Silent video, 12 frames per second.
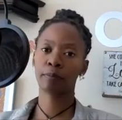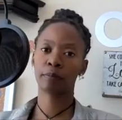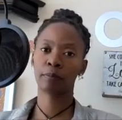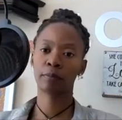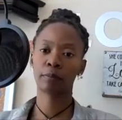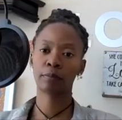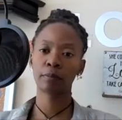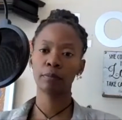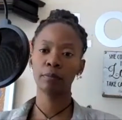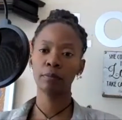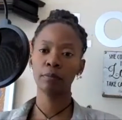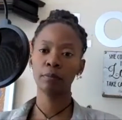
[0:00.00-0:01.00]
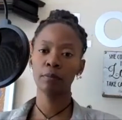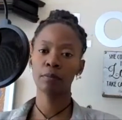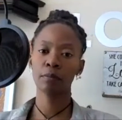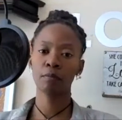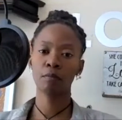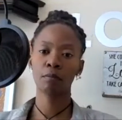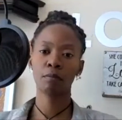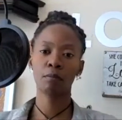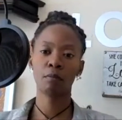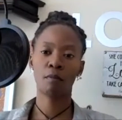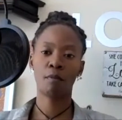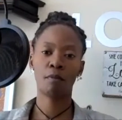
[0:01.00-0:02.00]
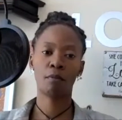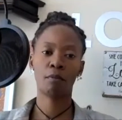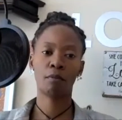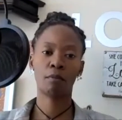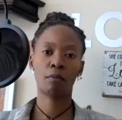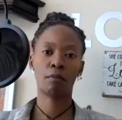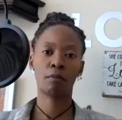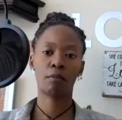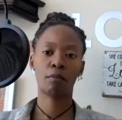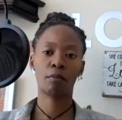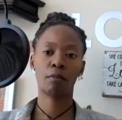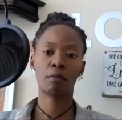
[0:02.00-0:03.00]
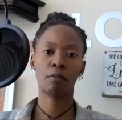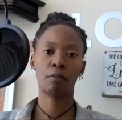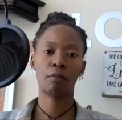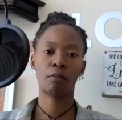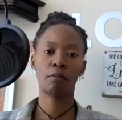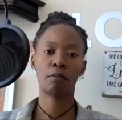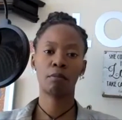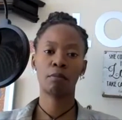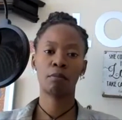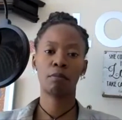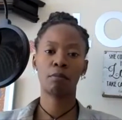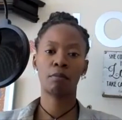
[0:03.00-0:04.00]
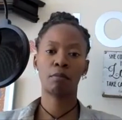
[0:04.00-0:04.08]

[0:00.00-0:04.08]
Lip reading: (silence)